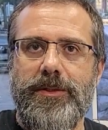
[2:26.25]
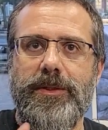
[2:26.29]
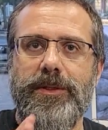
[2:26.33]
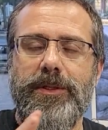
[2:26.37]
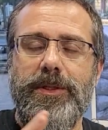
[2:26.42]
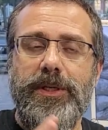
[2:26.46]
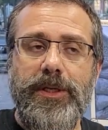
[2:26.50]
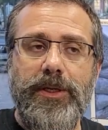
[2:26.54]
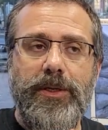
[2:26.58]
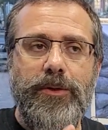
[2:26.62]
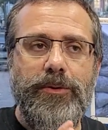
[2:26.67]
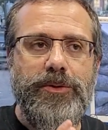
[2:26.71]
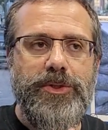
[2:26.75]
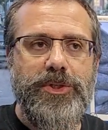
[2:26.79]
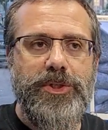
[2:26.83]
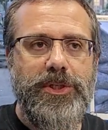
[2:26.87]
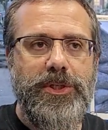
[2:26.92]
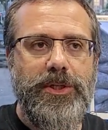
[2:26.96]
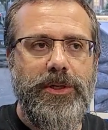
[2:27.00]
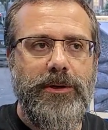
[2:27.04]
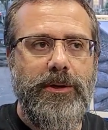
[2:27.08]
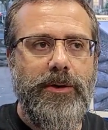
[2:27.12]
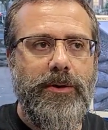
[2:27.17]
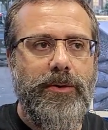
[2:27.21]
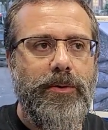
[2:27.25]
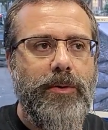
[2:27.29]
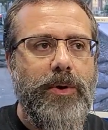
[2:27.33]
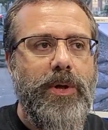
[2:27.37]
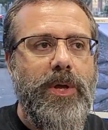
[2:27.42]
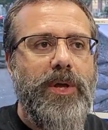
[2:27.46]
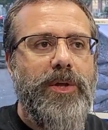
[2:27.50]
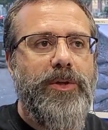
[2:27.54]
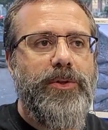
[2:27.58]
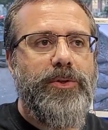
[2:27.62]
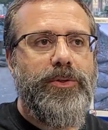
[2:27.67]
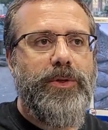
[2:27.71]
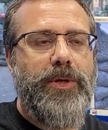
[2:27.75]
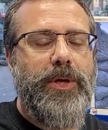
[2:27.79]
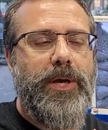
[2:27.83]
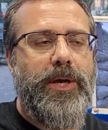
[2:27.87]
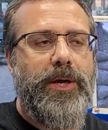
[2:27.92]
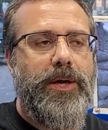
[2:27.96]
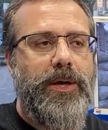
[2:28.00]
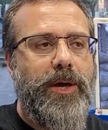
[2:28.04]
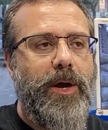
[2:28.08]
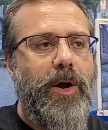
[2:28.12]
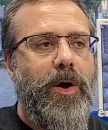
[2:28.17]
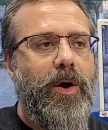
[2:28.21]
The Neo Geo
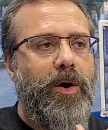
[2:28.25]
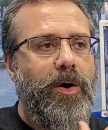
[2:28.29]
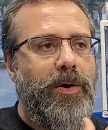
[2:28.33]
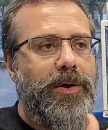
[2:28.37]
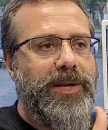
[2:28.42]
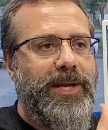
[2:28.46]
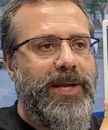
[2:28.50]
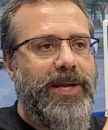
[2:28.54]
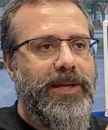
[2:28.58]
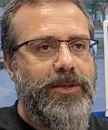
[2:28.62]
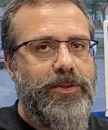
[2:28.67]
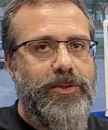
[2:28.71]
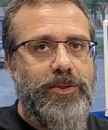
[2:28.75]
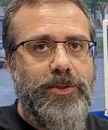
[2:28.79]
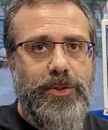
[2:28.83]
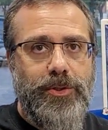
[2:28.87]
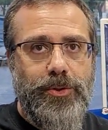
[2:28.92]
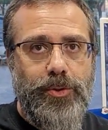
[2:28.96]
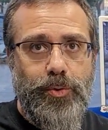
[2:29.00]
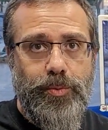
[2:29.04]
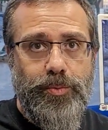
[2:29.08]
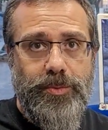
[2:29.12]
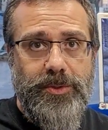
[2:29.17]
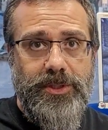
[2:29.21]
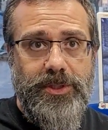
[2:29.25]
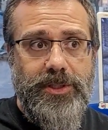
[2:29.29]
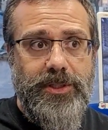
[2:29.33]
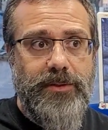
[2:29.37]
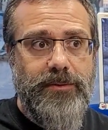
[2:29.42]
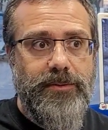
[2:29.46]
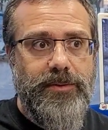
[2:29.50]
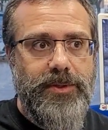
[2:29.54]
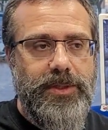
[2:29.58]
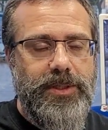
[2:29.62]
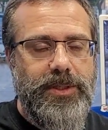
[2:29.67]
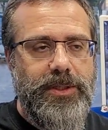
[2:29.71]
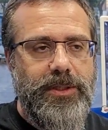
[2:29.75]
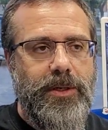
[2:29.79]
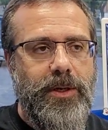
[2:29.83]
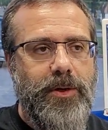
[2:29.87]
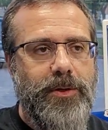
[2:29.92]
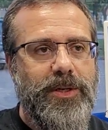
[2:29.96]
on a tube TV,